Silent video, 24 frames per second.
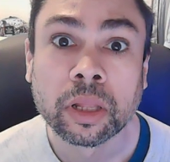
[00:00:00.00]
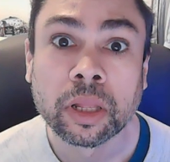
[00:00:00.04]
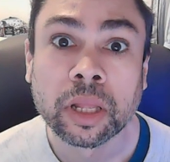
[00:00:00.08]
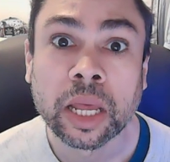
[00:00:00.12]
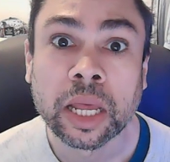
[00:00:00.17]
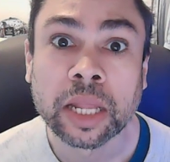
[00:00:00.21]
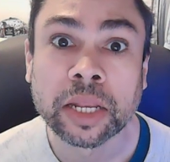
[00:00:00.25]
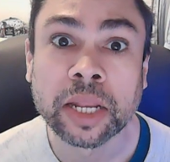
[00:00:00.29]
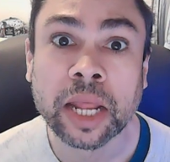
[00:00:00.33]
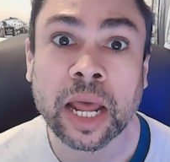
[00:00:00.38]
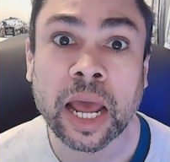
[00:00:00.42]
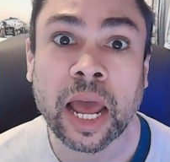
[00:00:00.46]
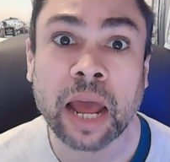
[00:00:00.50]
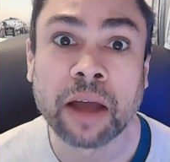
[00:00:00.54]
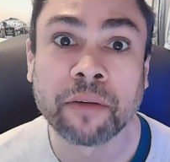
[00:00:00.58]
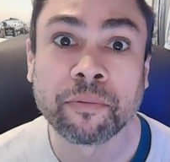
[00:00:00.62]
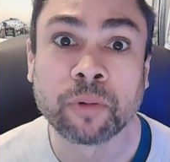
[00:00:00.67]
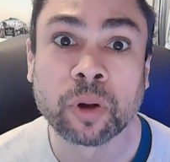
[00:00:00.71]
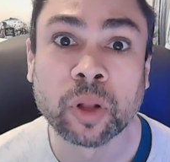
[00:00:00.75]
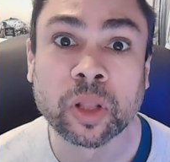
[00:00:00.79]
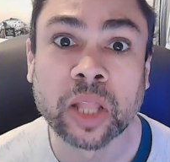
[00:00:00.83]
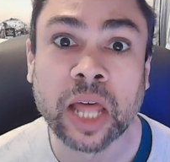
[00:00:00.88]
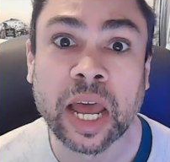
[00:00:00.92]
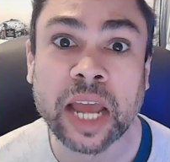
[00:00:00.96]
and to have
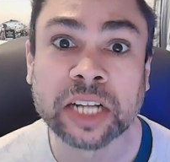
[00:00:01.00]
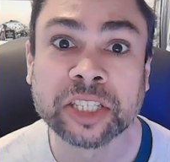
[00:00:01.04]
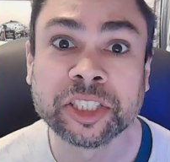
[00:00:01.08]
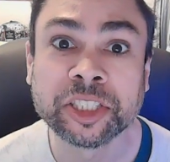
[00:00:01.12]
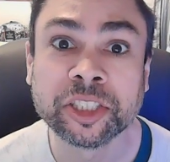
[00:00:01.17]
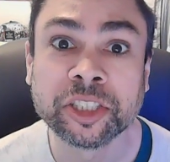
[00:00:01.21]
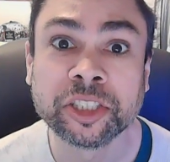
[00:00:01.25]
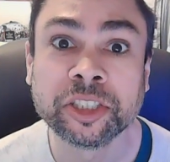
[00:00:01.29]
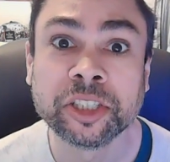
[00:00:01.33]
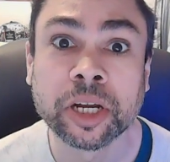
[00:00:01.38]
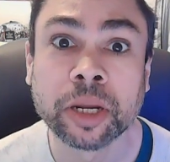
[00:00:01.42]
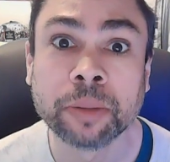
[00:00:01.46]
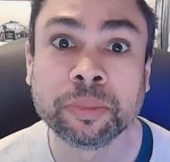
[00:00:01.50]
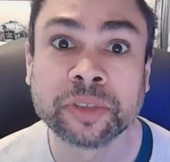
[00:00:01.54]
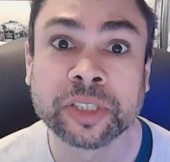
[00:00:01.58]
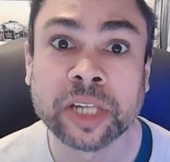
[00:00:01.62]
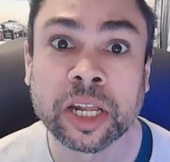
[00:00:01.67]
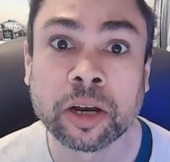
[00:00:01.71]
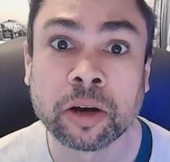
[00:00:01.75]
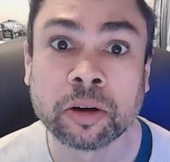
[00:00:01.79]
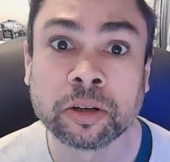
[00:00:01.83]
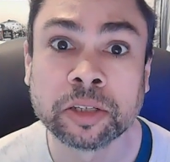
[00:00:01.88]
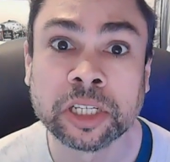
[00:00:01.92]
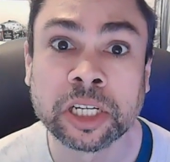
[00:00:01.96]
relationships
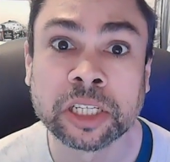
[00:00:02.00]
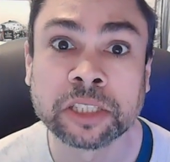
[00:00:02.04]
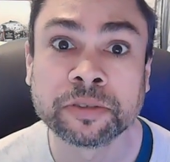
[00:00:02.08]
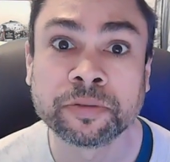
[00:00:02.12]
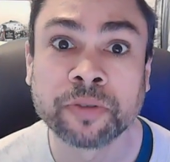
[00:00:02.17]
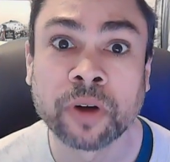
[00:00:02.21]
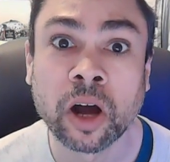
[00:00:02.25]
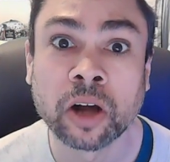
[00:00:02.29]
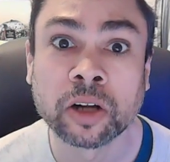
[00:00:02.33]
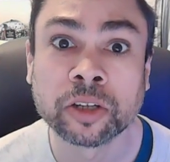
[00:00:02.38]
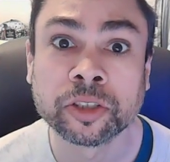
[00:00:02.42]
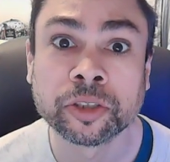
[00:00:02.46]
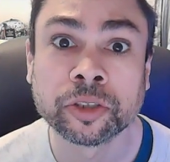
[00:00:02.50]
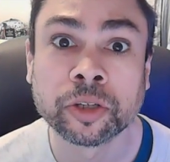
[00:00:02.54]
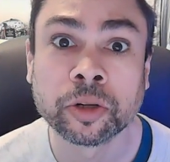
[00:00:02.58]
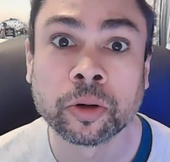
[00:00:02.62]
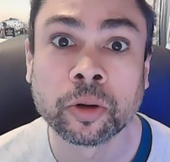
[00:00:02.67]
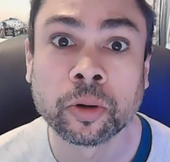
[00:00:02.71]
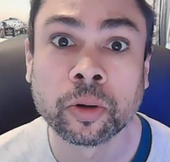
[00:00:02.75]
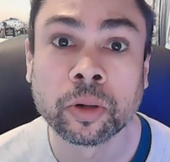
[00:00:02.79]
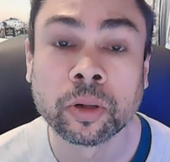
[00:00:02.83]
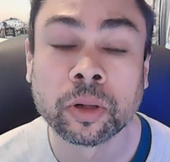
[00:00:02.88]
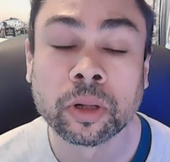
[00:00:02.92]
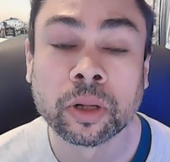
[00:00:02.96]
that are
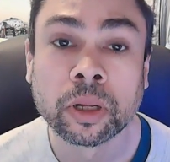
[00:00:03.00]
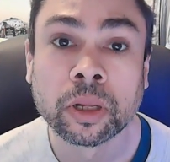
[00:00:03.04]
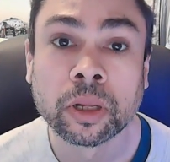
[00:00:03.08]
dysfunctional